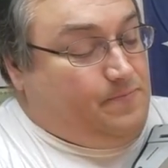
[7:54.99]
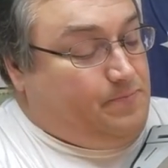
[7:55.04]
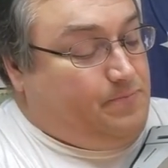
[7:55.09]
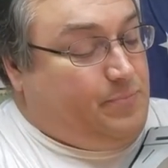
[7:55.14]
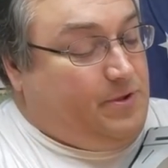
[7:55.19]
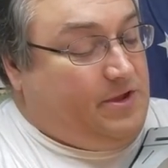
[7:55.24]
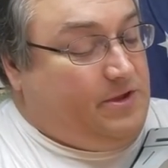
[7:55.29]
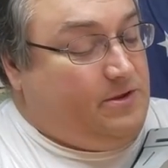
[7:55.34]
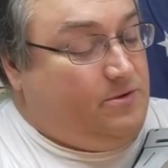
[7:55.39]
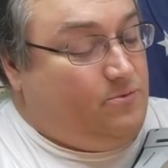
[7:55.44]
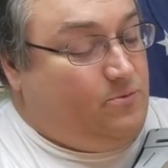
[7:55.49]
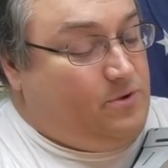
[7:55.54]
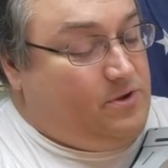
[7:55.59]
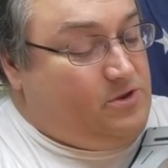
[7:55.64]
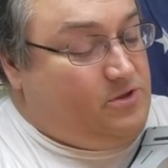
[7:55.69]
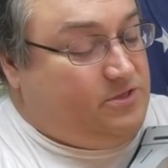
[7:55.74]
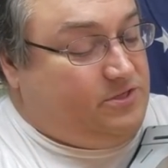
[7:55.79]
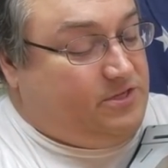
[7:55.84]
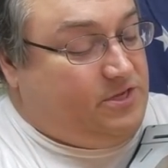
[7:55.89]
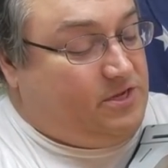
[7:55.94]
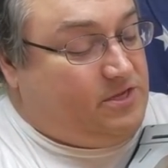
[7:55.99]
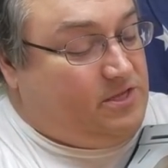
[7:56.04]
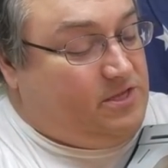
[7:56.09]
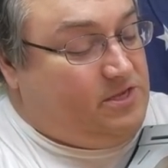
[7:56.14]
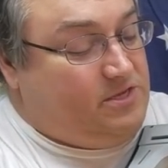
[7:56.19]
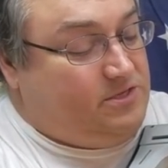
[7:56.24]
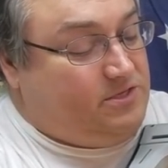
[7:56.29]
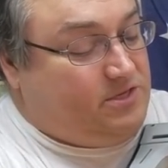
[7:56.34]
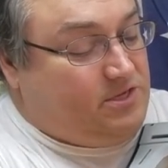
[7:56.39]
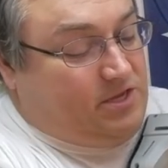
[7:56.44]
But when you stick
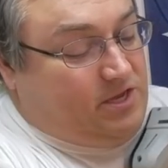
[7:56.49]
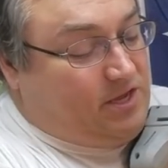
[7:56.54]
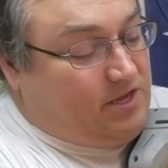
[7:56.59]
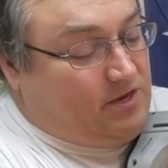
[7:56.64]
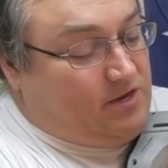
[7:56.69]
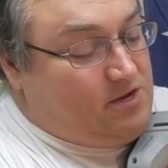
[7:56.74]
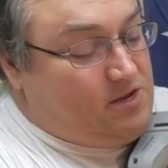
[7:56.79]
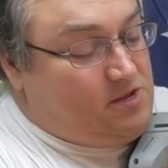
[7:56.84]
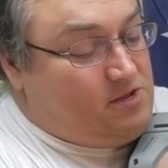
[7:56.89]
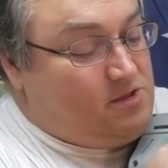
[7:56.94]
these in,